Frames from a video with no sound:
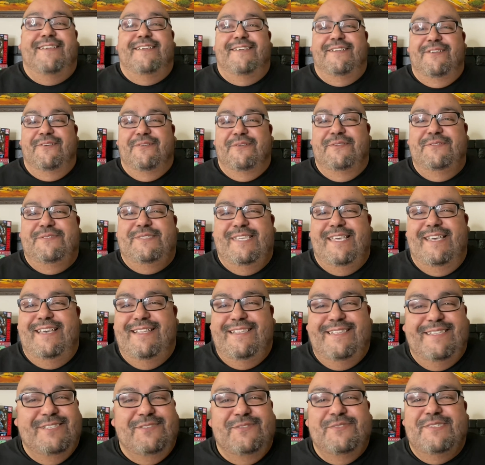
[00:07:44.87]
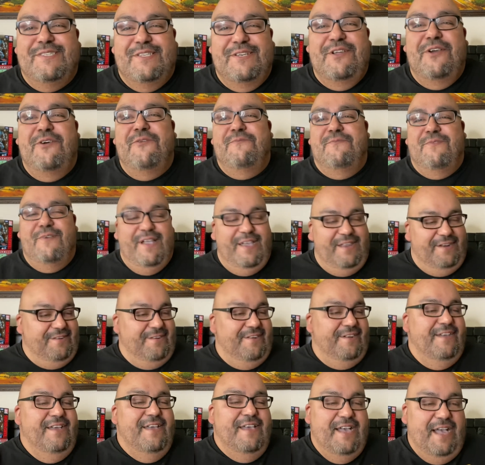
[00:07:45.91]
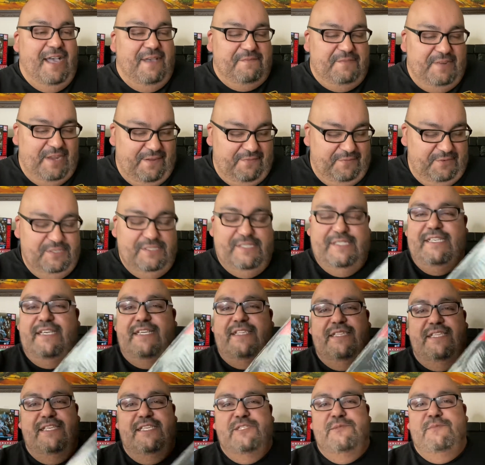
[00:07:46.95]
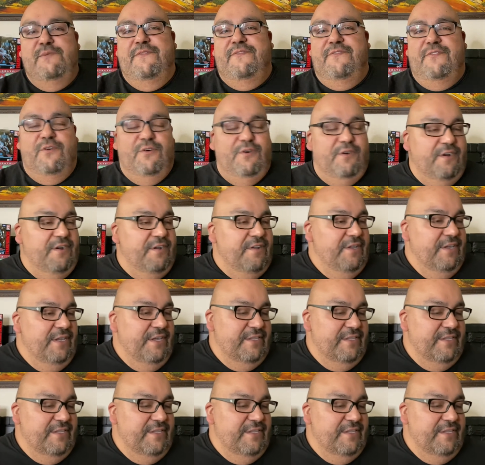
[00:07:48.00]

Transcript: You know what I'm saying? This was a no-brainer. I've never seen these before.